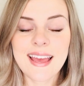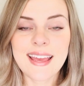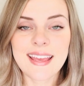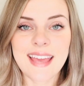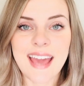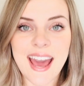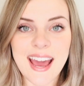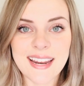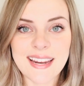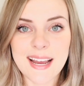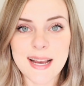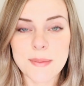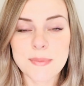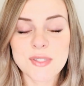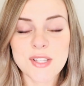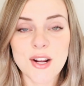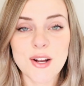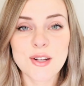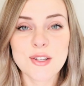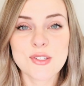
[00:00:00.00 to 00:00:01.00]
Cat
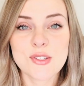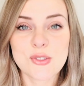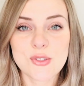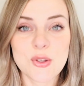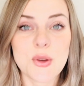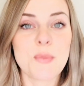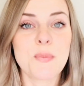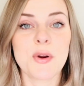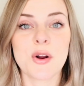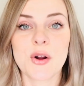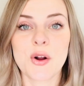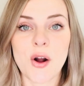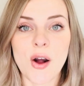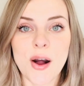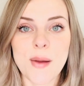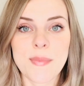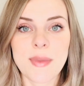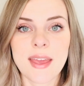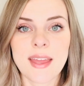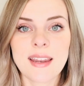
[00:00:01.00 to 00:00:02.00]
naps are super
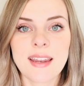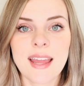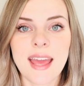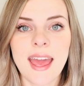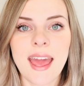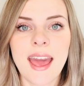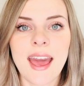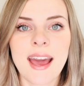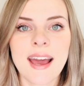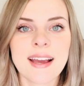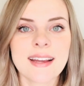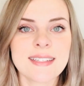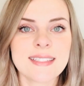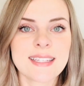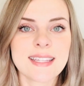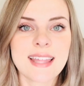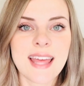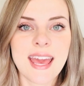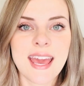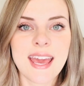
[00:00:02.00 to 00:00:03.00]
common and
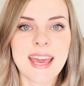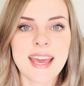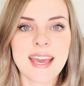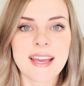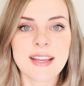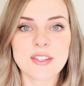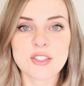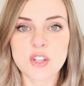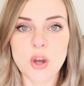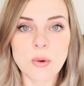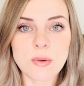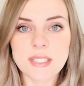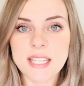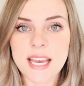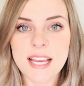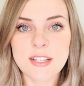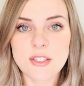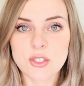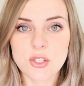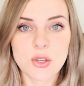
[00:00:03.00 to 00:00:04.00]
they don't
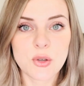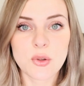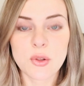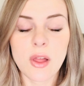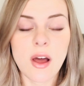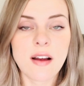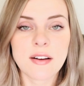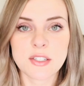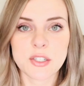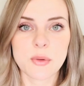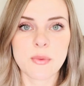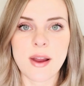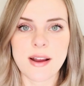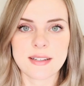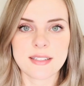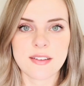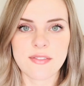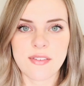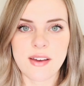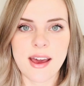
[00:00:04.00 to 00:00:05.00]
take too long to
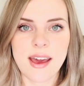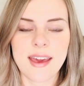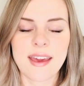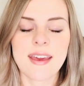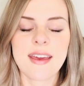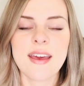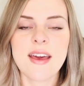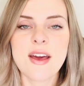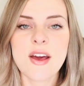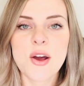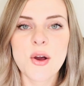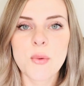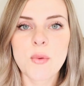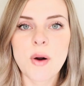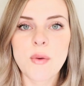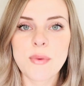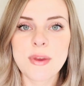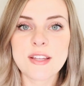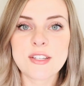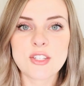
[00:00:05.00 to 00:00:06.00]
rectify.
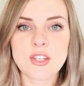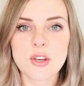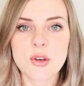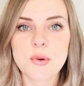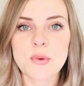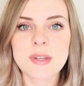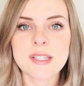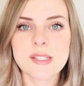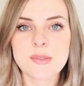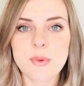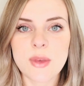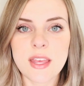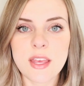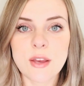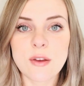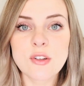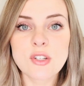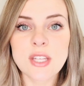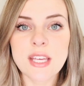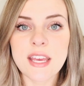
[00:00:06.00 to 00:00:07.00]
What we do is we
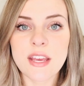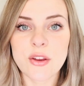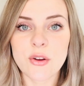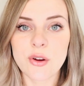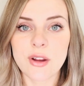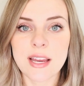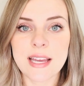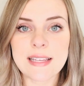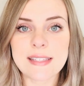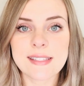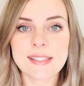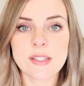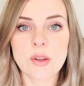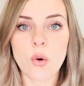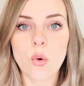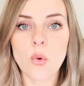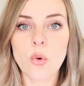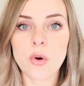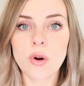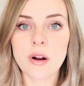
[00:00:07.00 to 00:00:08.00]
usually increase
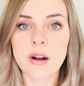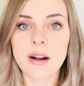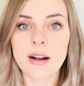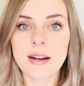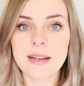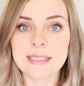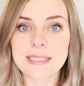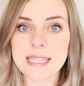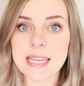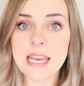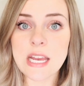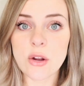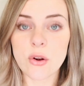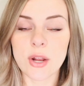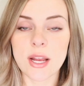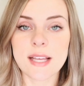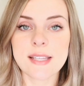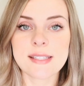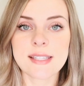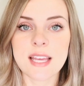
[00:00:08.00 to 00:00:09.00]
or
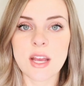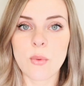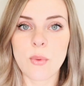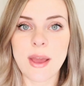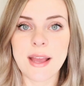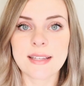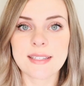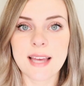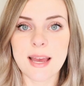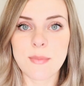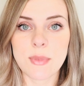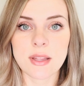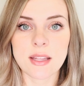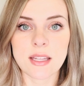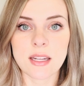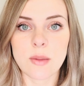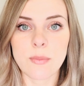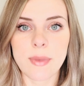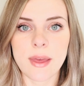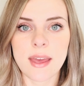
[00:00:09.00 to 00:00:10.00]
decrease the awake time a
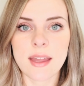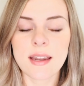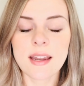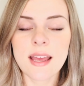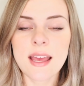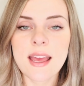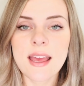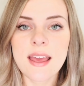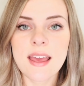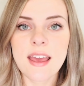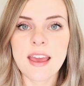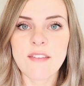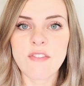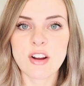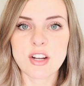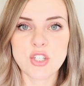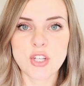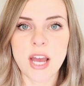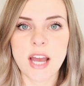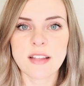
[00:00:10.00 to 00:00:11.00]
little bit. If
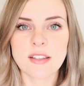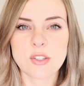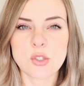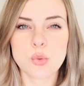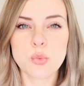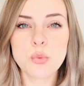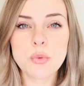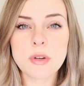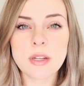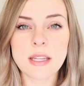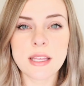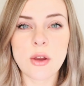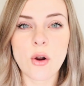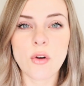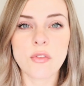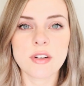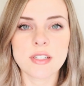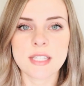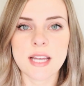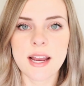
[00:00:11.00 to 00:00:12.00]
our child is really
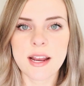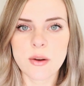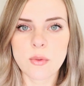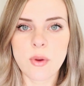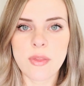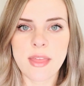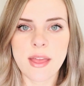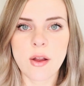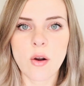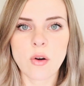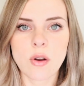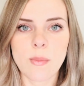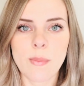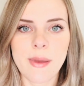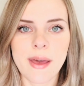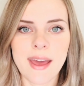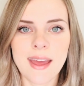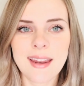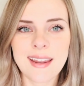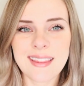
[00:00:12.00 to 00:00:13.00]
overtired when they go to
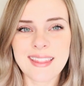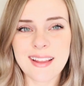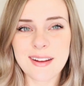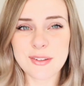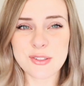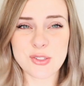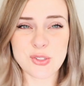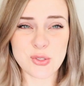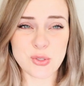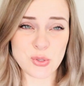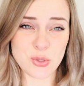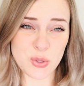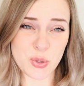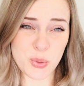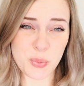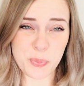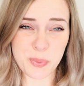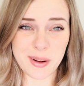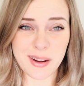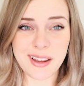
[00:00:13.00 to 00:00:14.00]
bed, they're
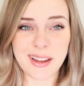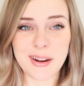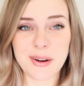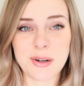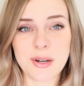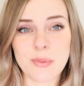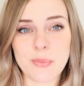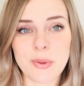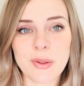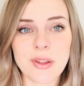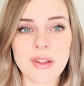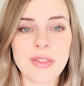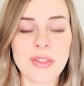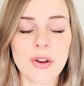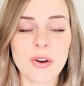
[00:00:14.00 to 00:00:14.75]
super irritable and